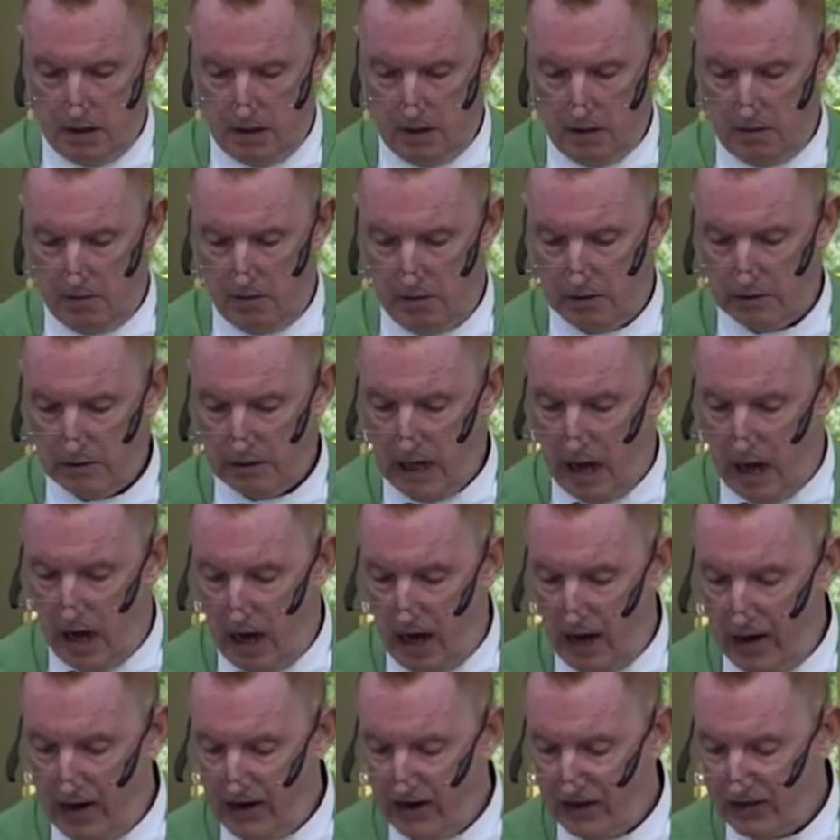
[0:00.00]
Well,
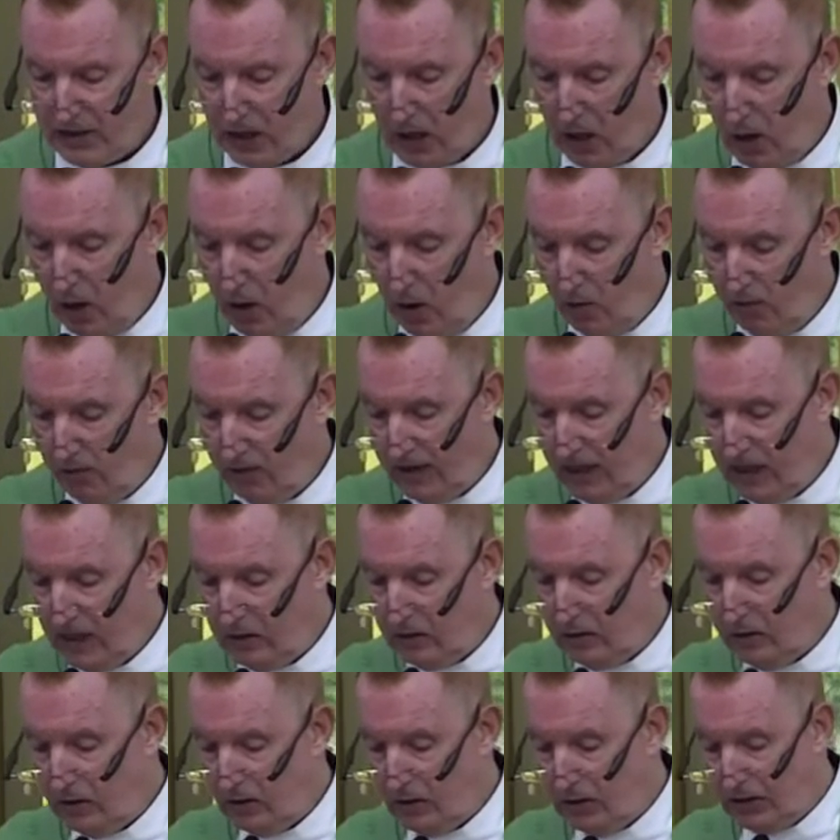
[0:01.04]
God is only
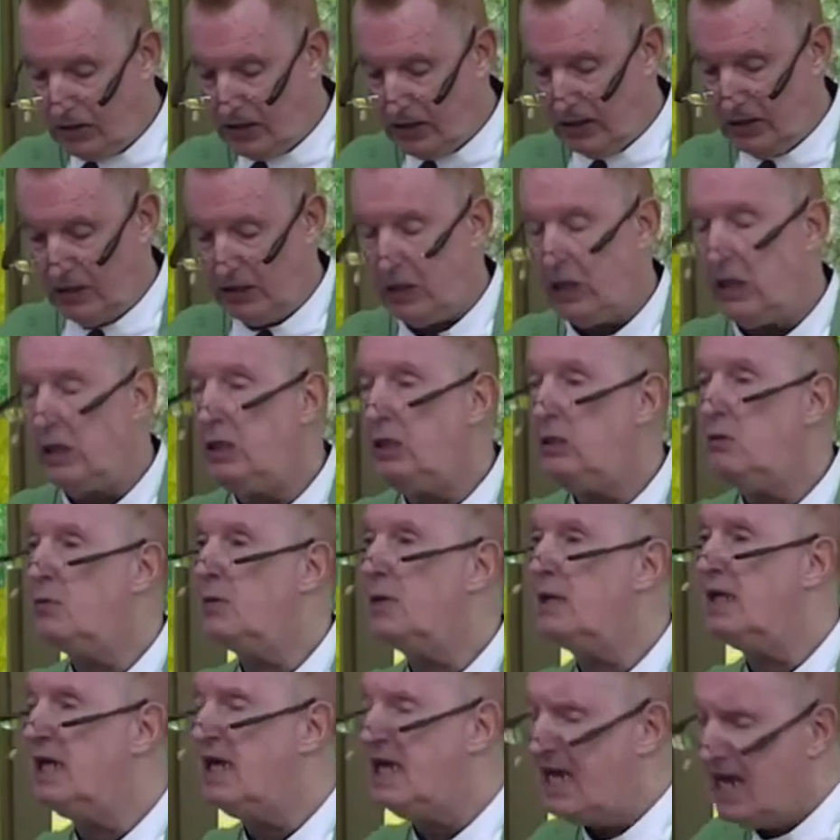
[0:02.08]
good
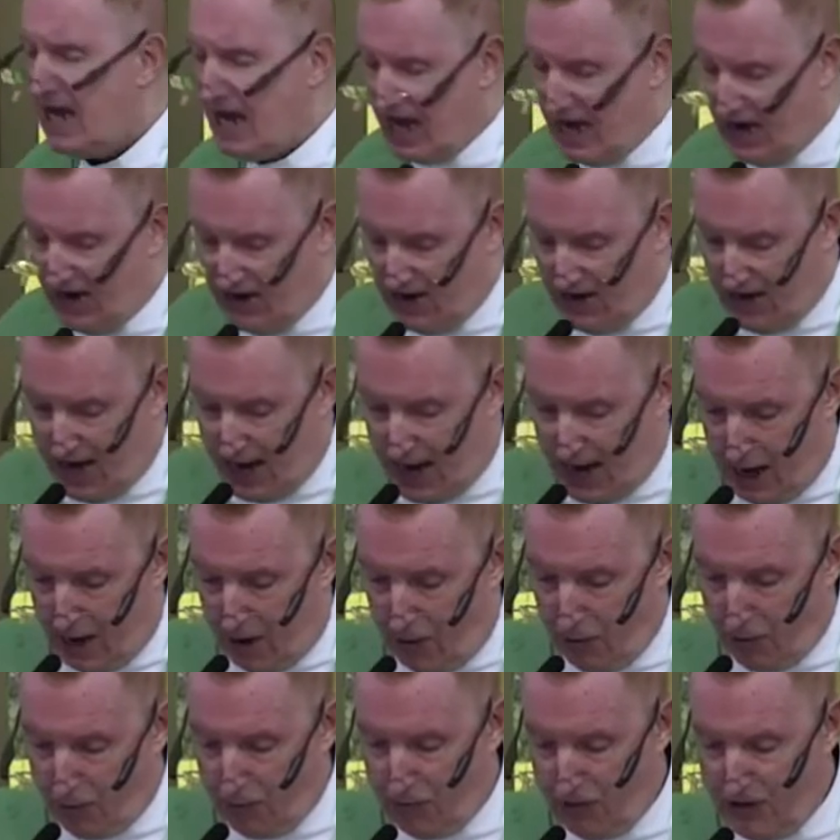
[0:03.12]
continually. Now
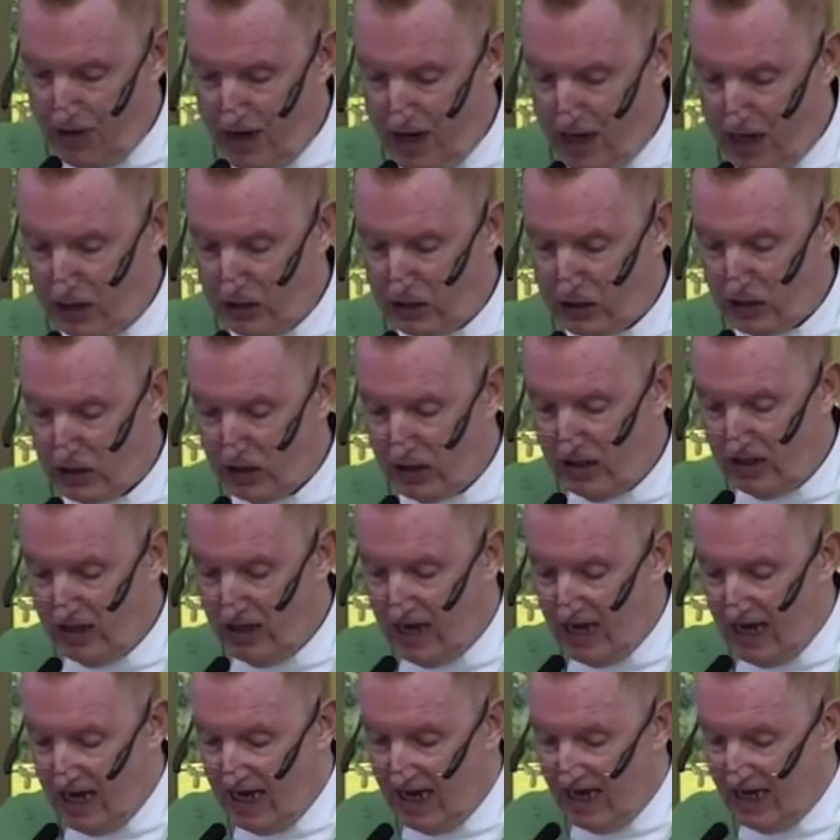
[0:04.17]
creation
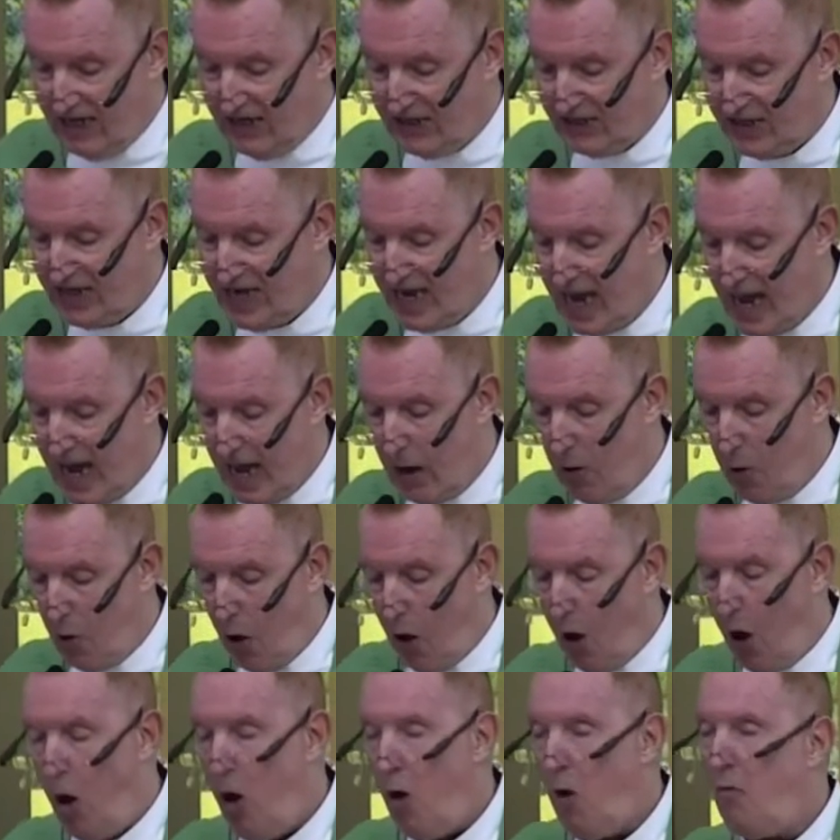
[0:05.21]
is now
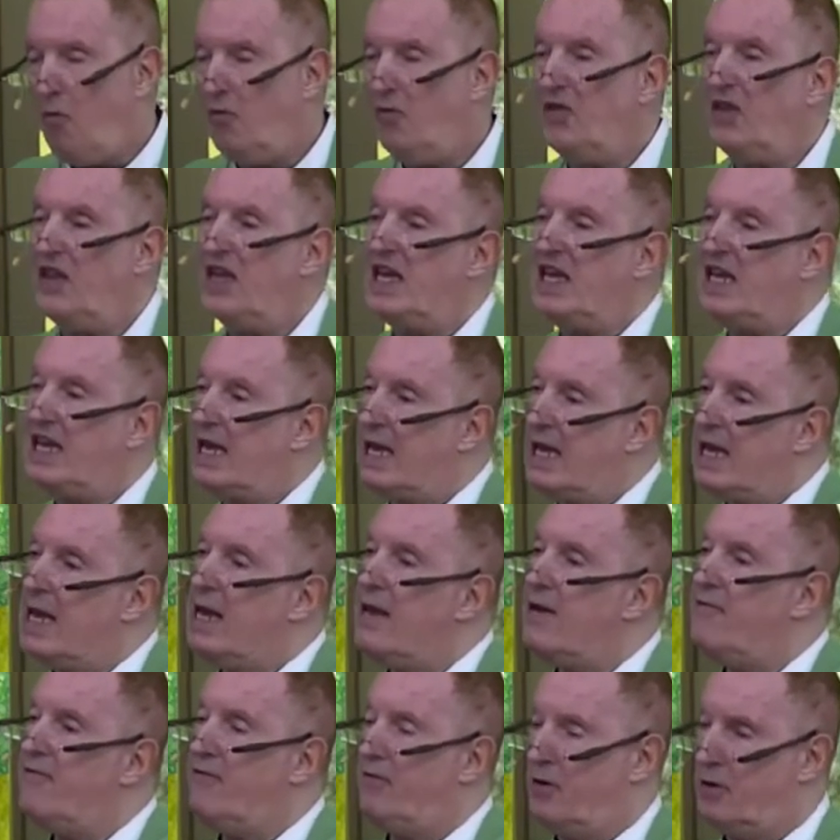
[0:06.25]
only
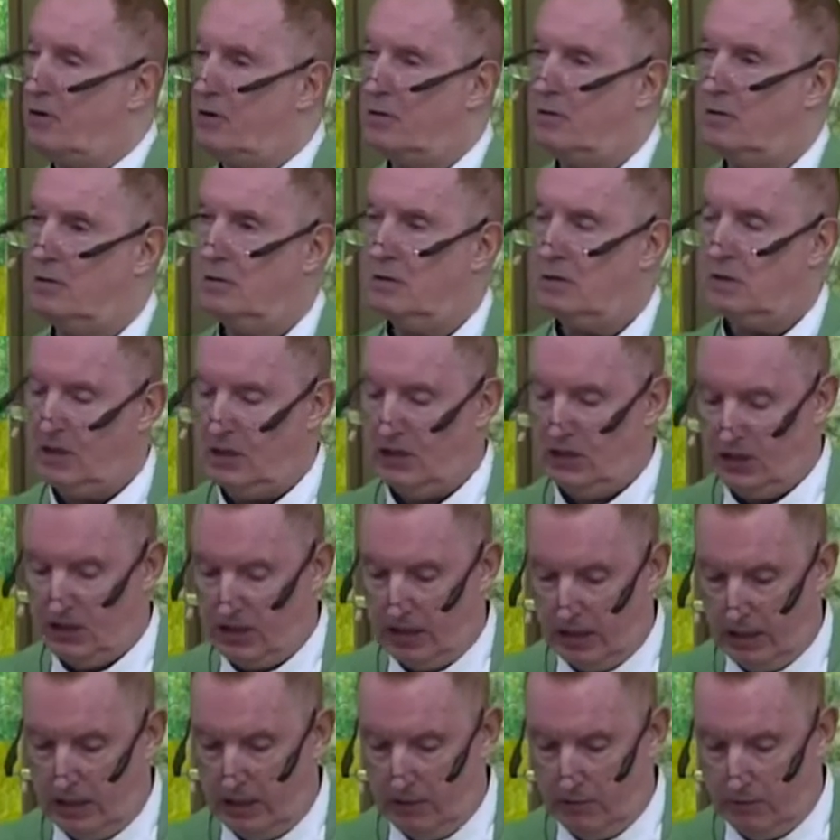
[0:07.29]
evil
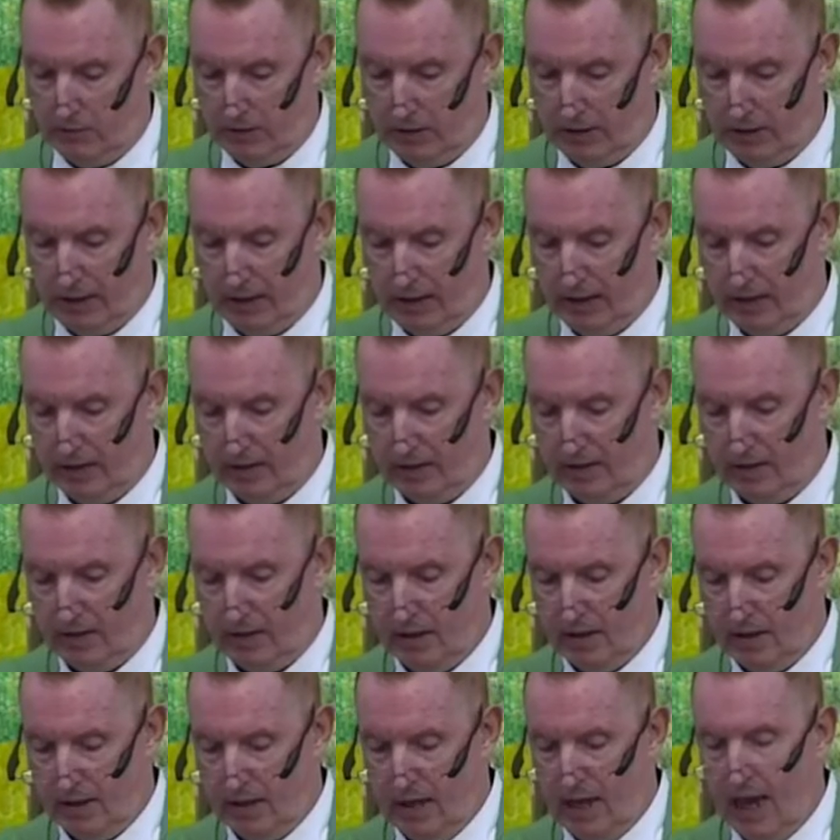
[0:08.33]
continually.
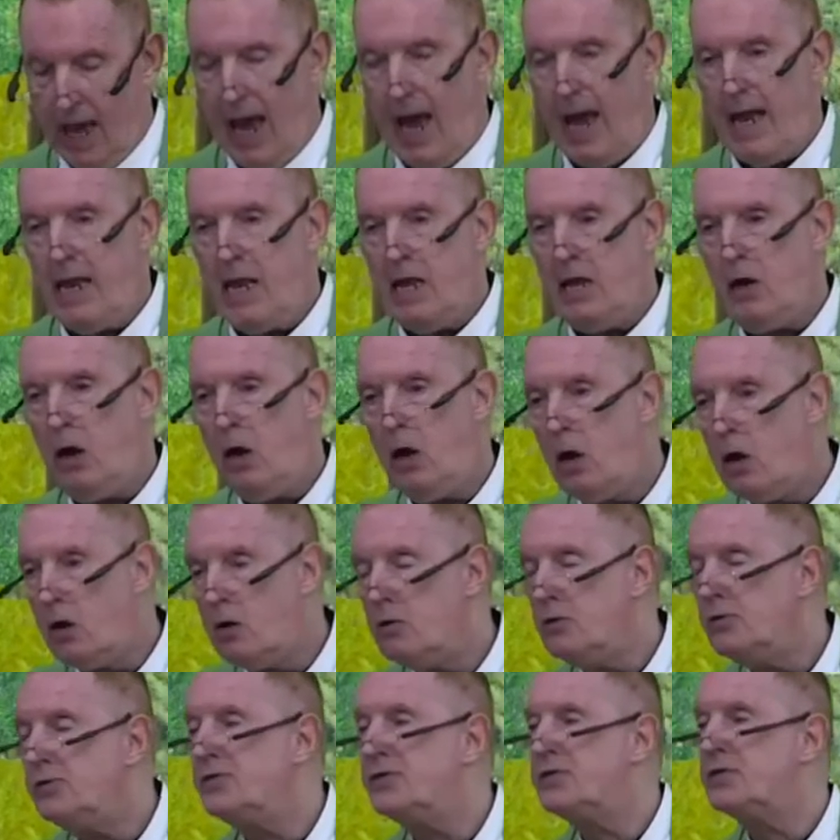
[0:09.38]
And it
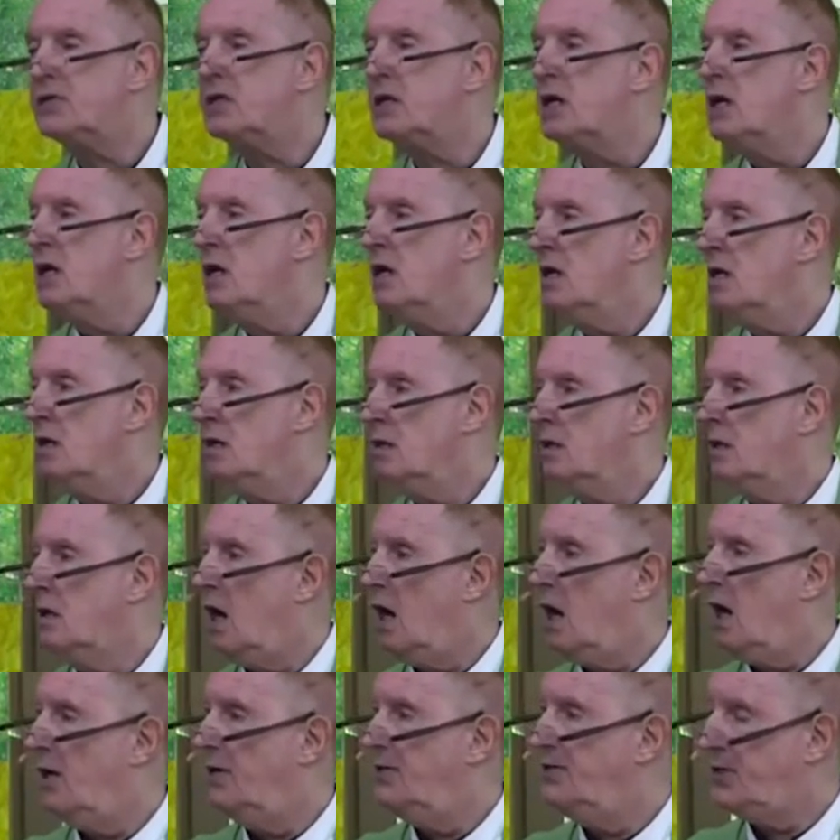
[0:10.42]
hurts
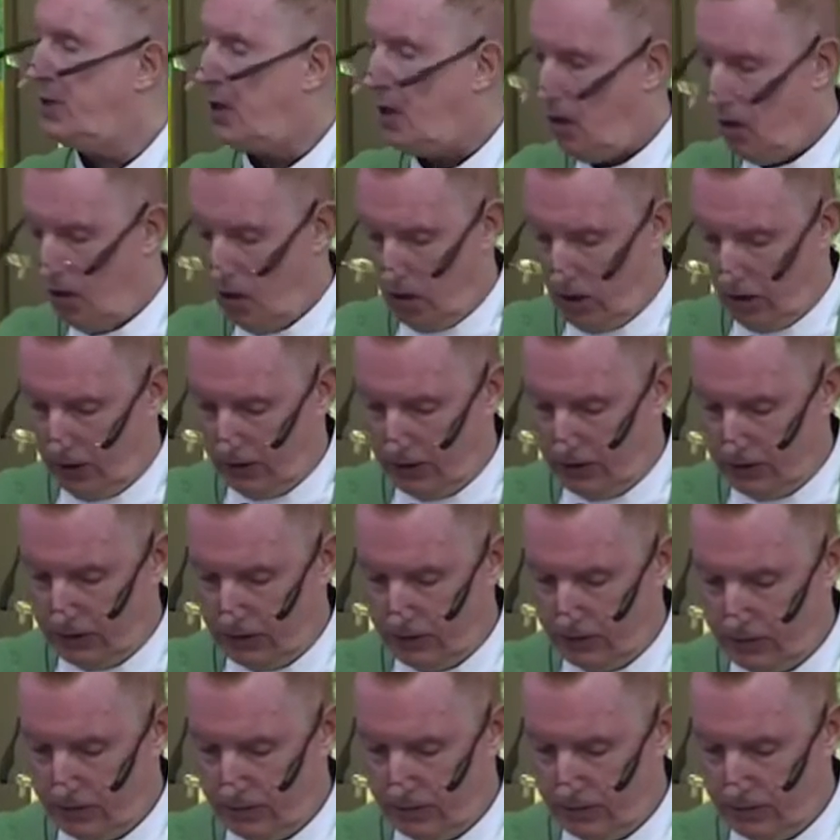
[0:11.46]
God's heart.